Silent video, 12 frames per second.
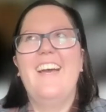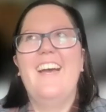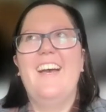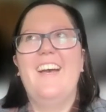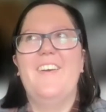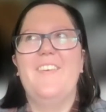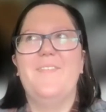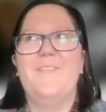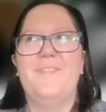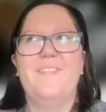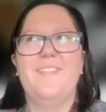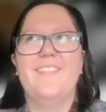
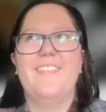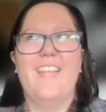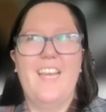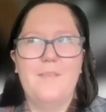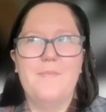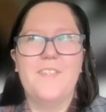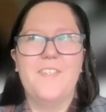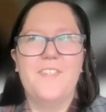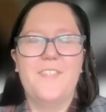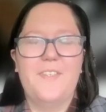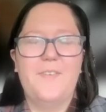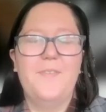Um,
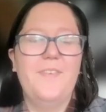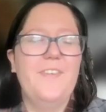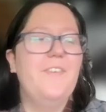Absolutely.